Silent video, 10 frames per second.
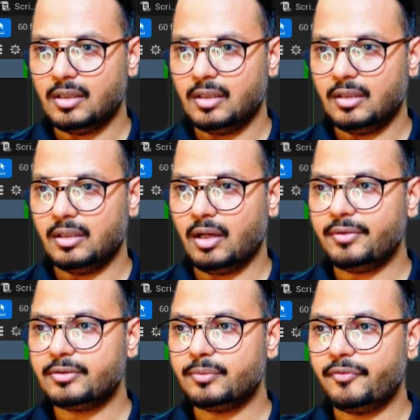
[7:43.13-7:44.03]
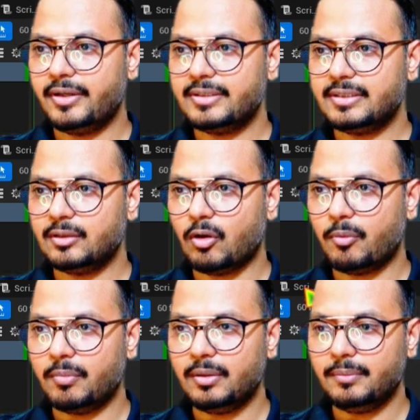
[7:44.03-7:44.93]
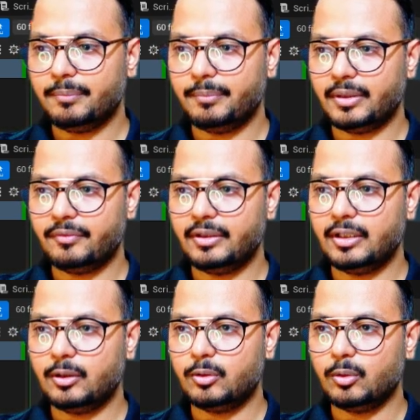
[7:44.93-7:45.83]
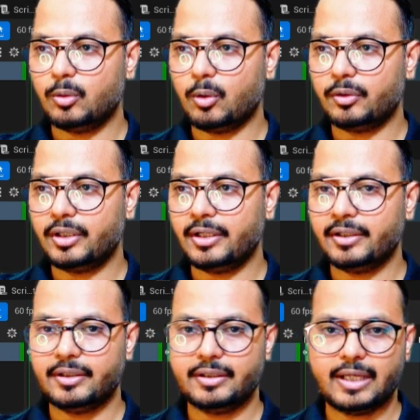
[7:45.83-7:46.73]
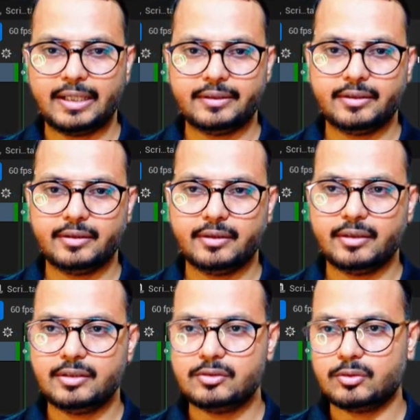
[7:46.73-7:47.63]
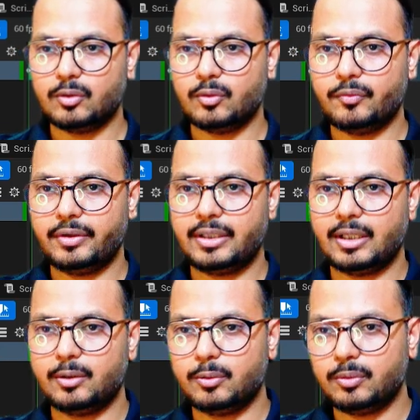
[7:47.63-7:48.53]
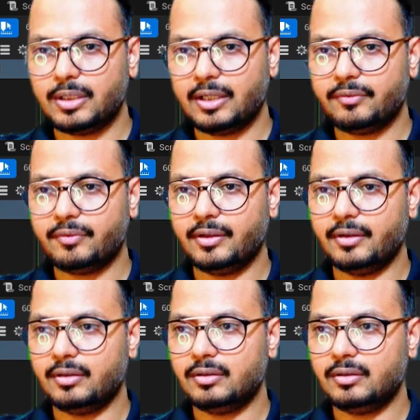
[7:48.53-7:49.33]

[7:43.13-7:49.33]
Now it's facing normal, but we need to rotate it 90 degrees, so we can do that here.